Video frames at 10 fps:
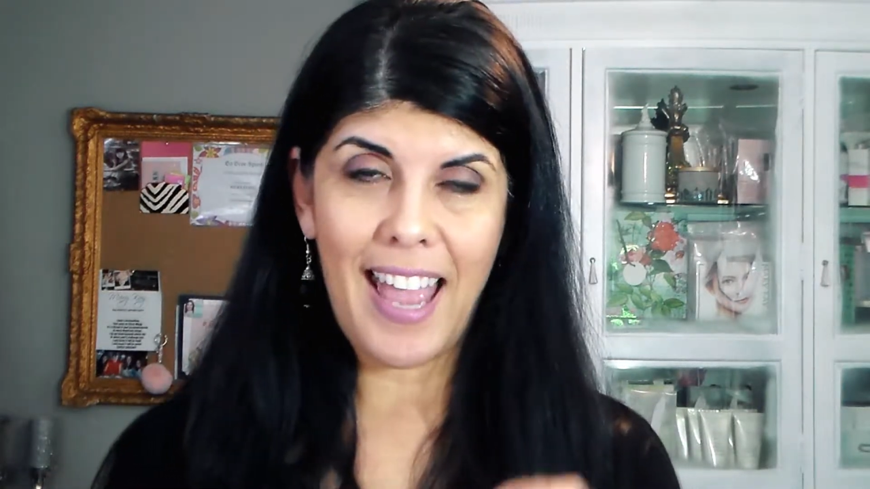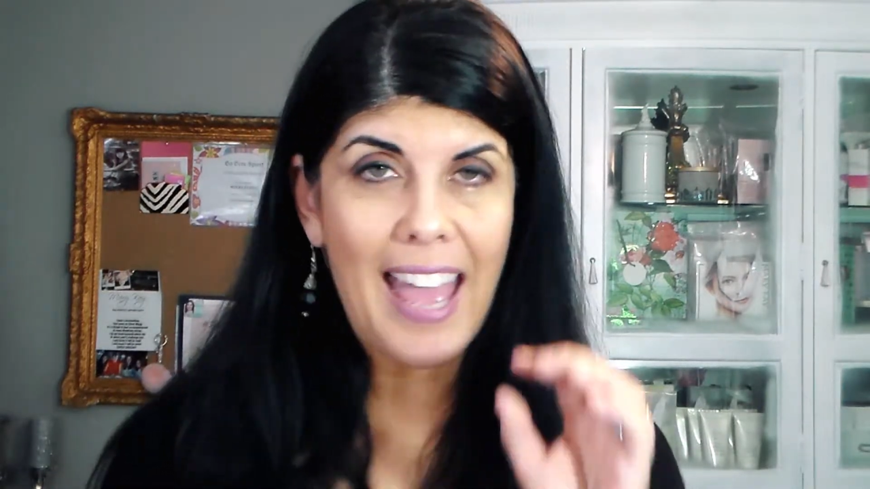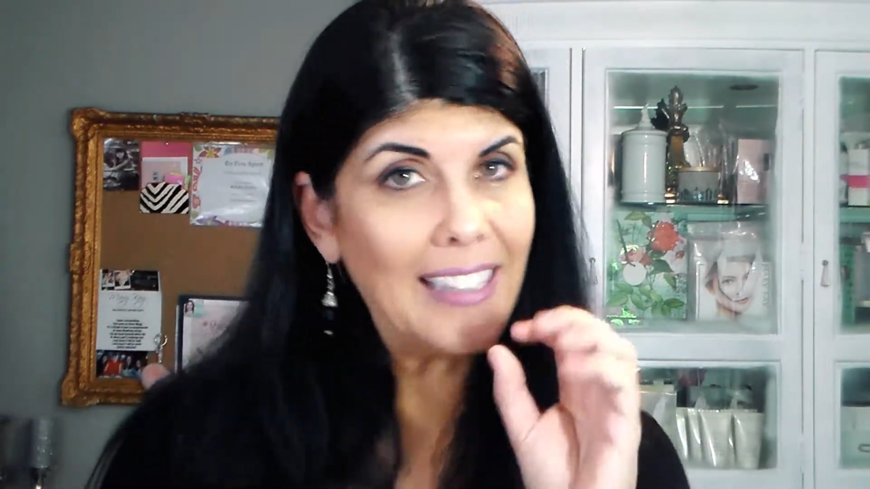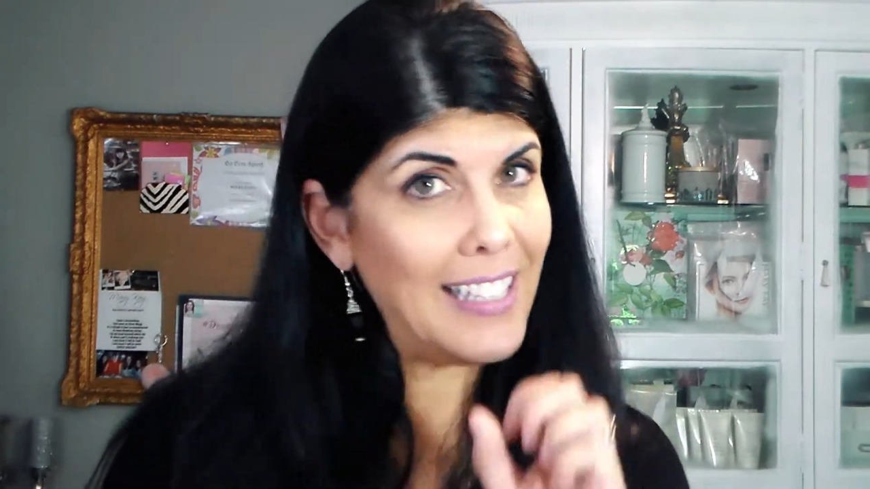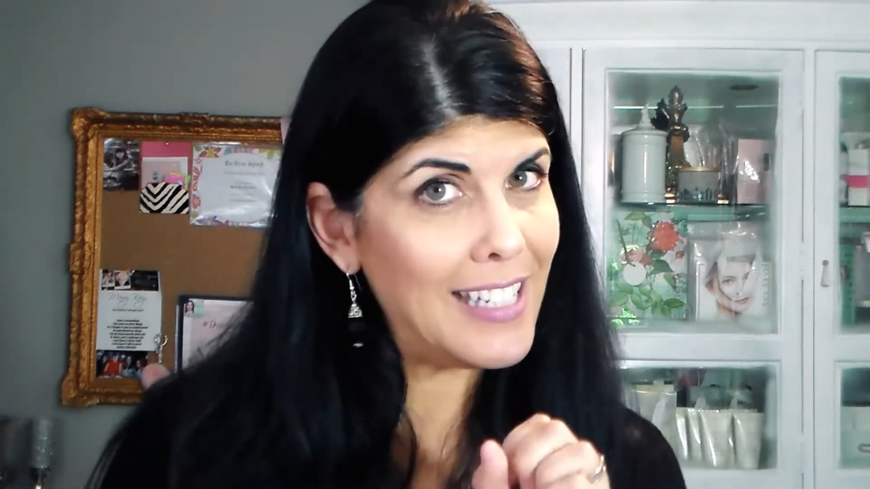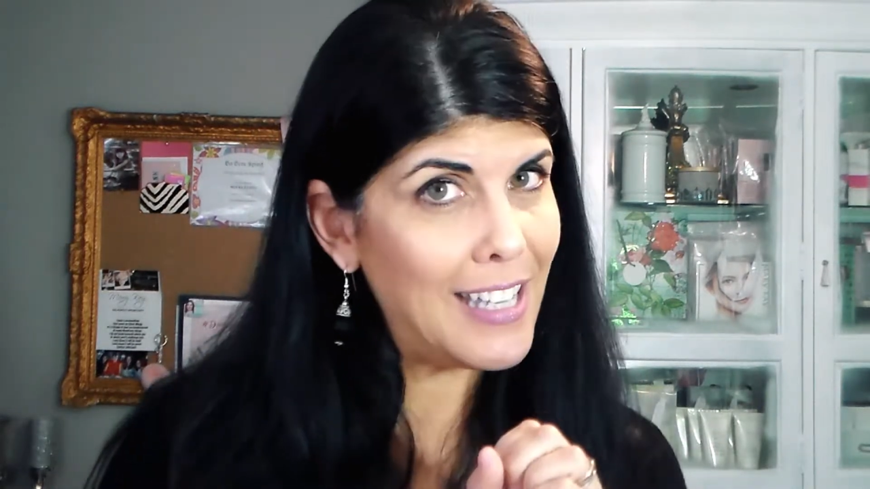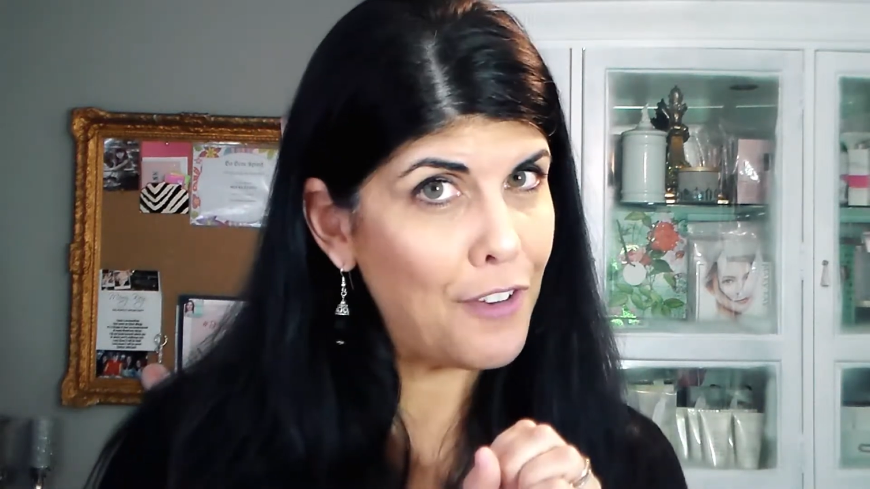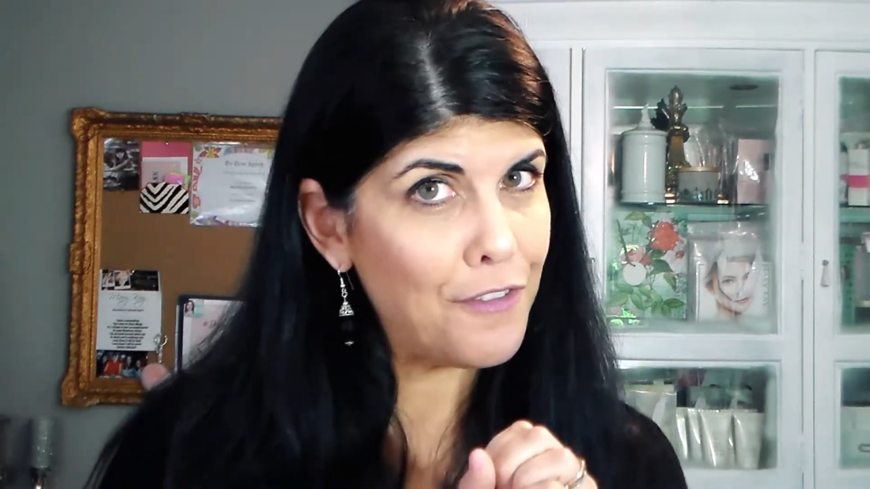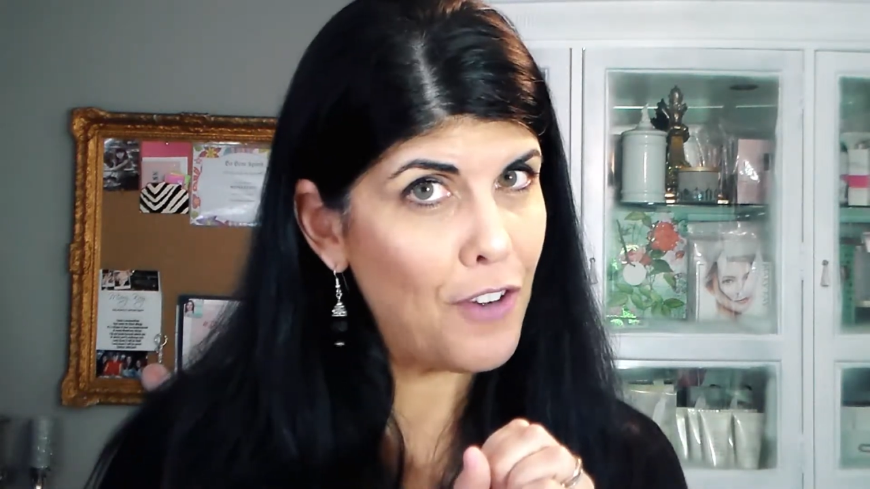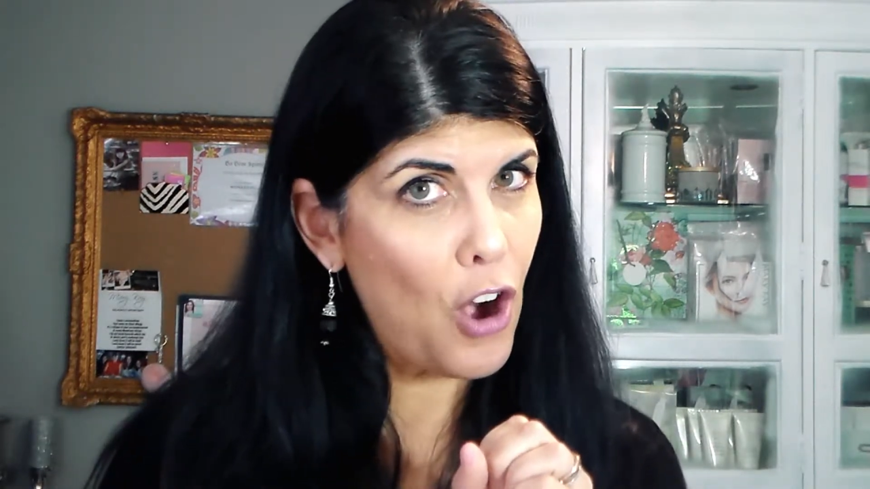at least
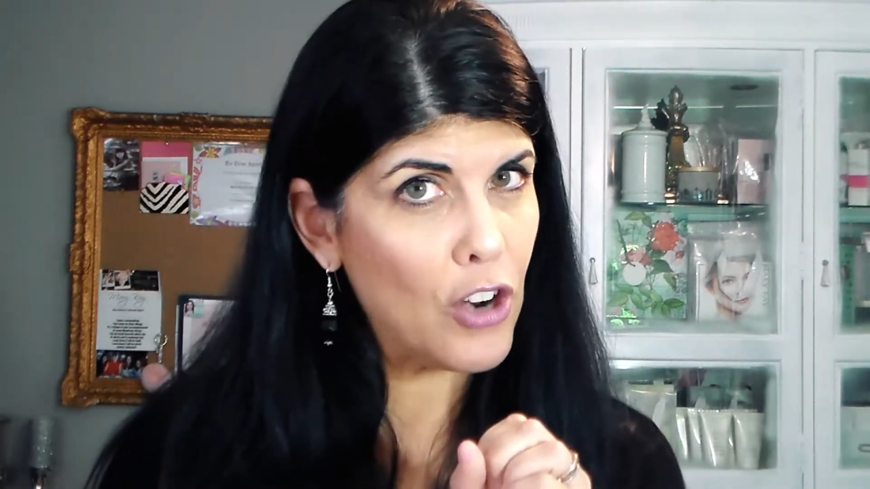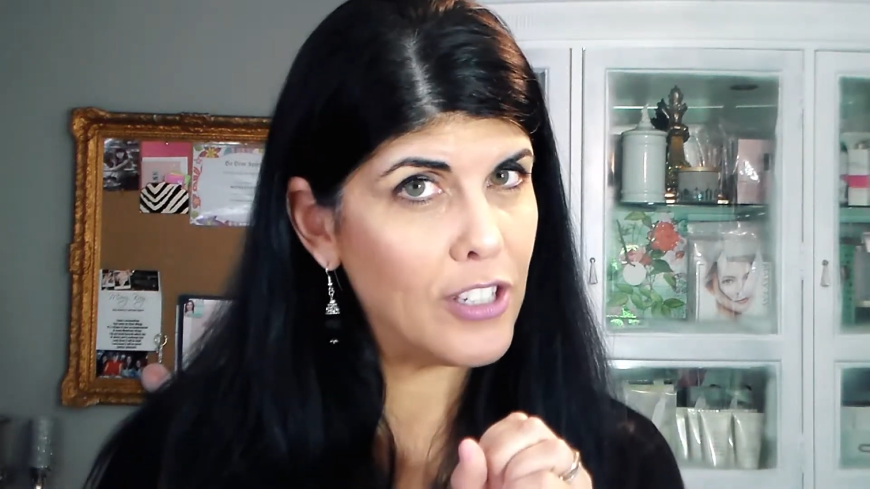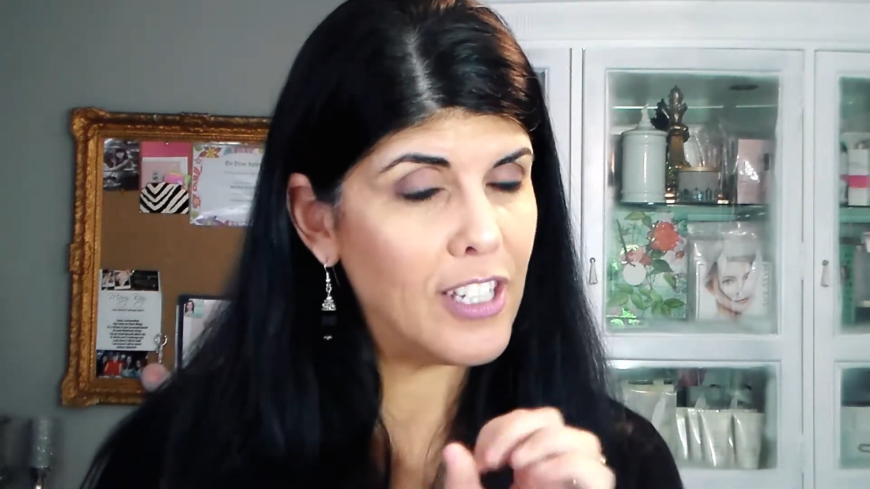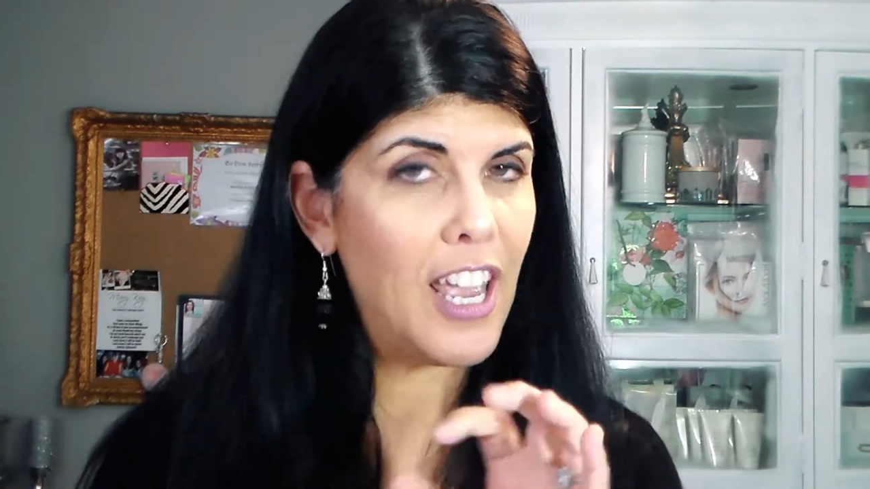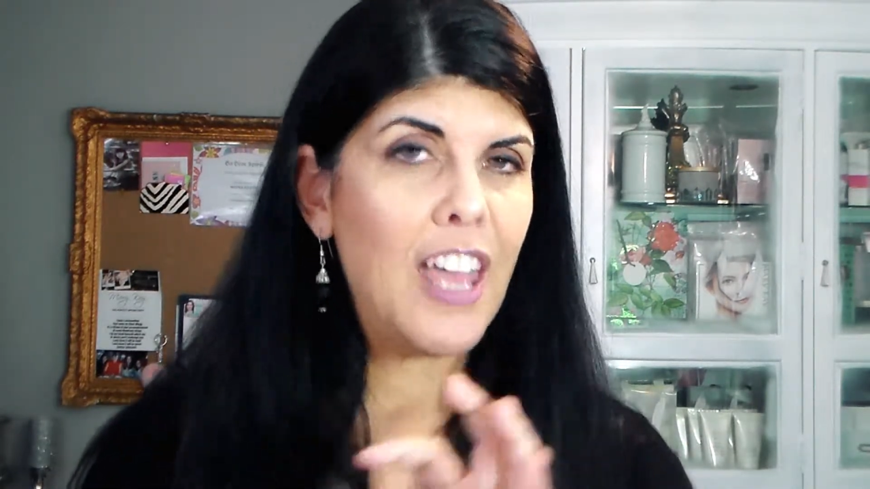at first,